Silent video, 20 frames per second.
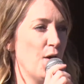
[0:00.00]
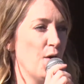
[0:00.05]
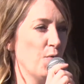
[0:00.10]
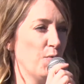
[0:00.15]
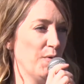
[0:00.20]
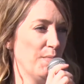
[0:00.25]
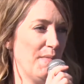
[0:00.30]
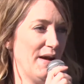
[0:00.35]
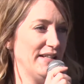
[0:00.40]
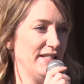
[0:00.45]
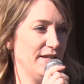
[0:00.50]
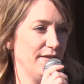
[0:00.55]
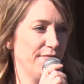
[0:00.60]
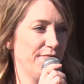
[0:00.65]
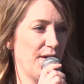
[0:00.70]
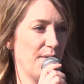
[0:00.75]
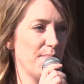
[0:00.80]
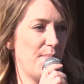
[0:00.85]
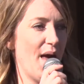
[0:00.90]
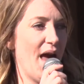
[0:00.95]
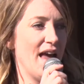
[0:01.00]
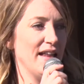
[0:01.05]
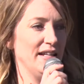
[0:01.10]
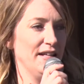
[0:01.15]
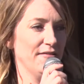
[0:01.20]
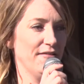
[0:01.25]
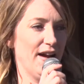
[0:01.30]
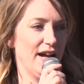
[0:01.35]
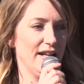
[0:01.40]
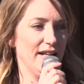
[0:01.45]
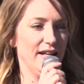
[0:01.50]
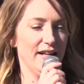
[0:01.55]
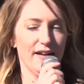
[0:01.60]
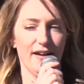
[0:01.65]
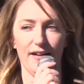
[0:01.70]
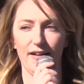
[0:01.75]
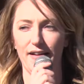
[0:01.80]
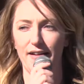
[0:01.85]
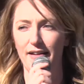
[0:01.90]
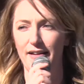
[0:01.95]
where my dear friend Penny right
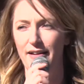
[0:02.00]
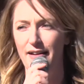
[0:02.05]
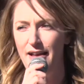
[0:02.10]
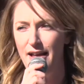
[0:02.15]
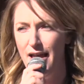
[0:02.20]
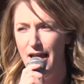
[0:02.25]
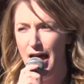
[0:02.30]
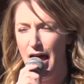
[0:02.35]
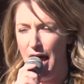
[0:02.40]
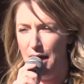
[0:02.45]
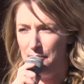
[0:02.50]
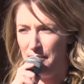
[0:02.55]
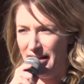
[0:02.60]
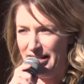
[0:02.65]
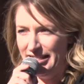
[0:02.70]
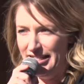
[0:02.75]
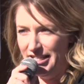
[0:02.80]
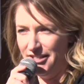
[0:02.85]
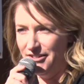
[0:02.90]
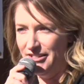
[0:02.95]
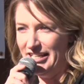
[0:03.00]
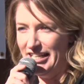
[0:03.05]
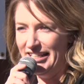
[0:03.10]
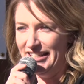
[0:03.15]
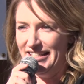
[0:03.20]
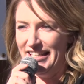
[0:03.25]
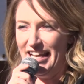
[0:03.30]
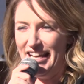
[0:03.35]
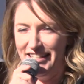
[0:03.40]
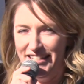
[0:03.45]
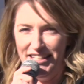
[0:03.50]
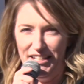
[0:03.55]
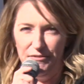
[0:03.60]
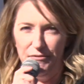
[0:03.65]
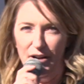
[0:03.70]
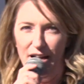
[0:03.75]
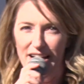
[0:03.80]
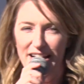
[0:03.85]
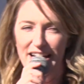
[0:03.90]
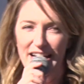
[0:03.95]
here and my dear niece Izzy
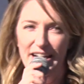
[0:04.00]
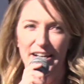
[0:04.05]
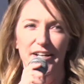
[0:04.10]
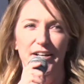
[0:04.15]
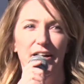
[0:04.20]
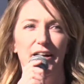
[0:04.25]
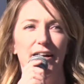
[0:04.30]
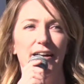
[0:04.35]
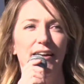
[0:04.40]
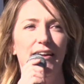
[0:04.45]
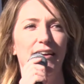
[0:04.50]
right here